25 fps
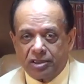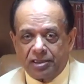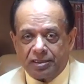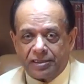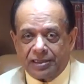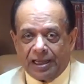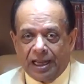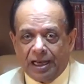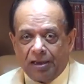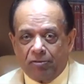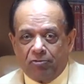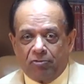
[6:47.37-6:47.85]

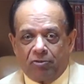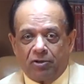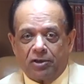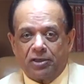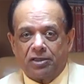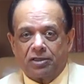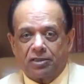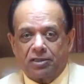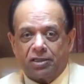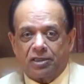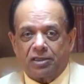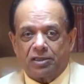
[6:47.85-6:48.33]
his
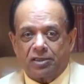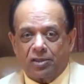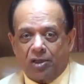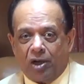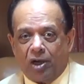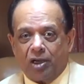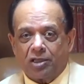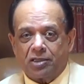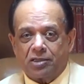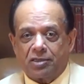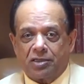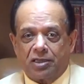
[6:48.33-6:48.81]
elephants, his
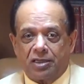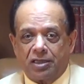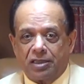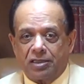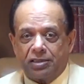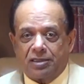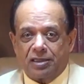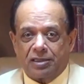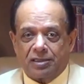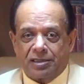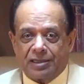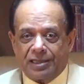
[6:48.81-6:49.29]

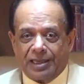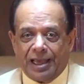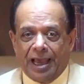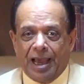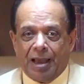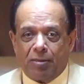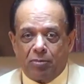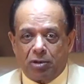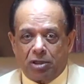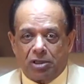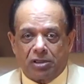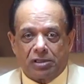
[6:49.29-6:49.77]
horses, his
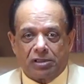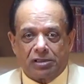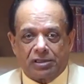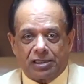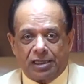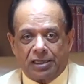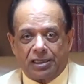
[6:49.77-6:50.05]
camels,